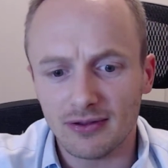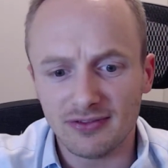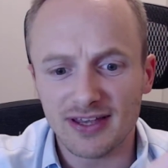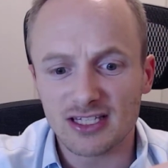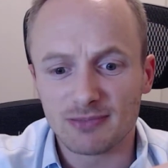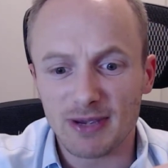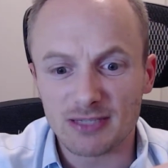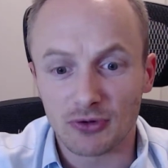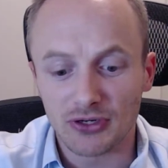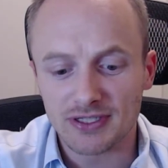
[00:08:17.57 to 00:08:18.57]
Dead Space
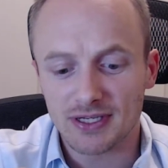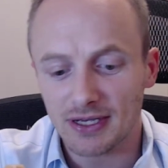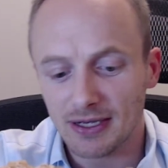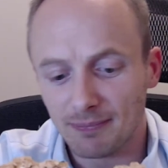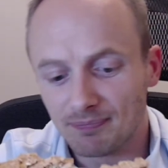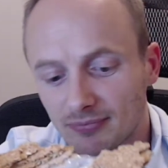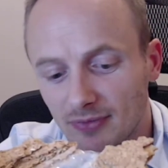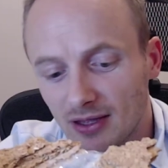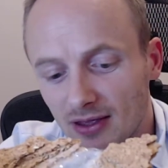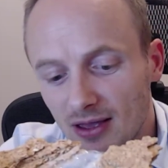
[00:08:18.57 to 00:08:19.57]
Marines.
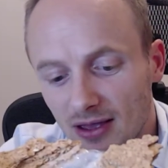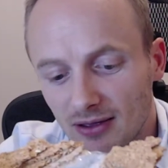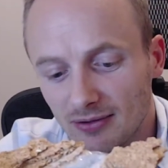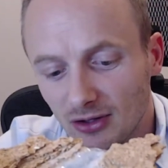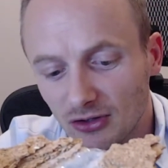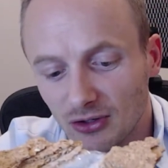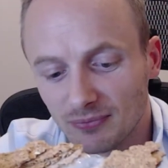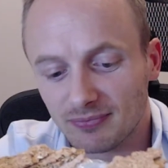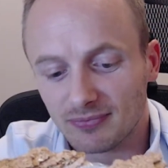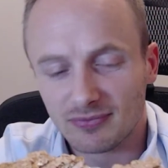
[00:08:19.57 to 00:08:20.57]
Although
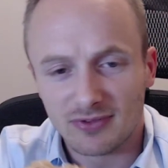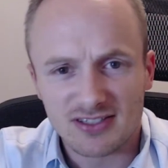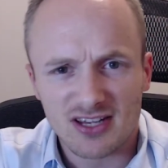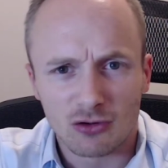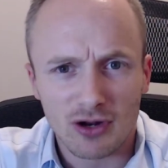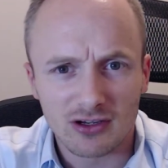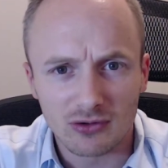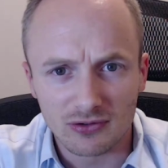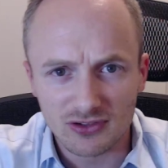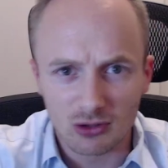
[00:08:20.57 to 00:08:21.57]
that's
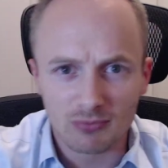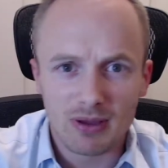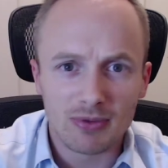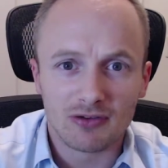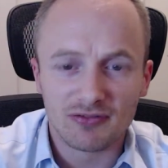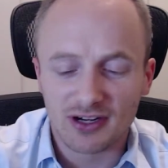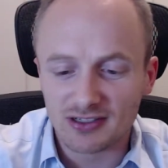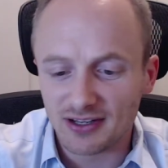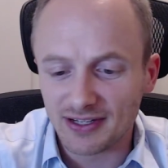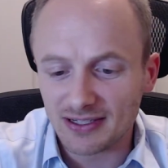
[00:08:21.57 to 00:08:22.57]
heretical, so maybe I'll figure
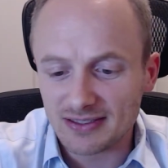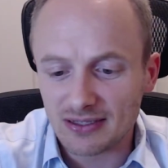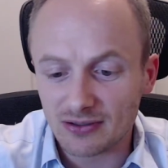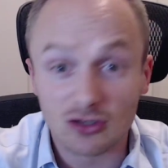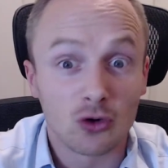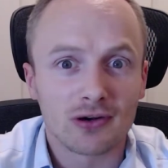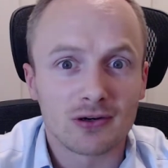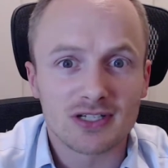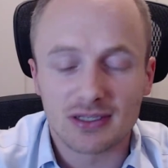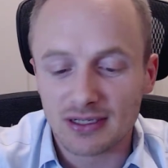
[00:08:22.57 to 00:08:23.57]
something else out, an orc or
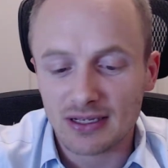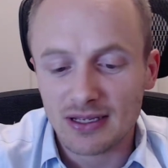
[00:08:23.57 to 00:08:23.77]
something.